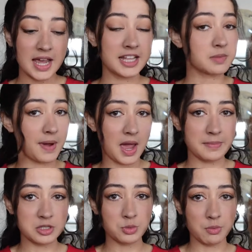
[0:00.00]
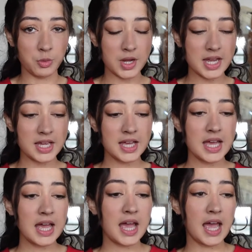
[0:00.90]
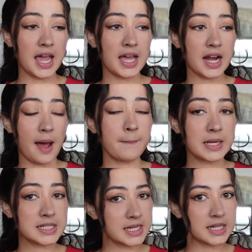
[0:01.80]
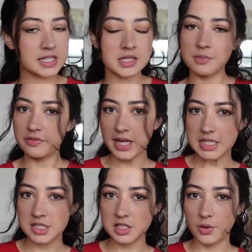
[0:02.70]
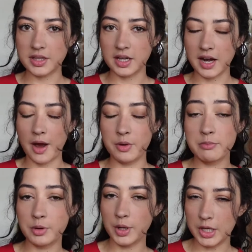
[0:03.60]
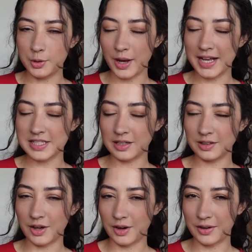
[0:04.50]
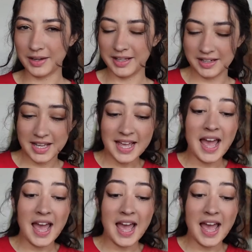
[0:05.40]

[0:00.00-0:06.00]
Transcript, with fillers: It's Miami Swim Week, and I'm attending some events, so I thought I would bring you guys along and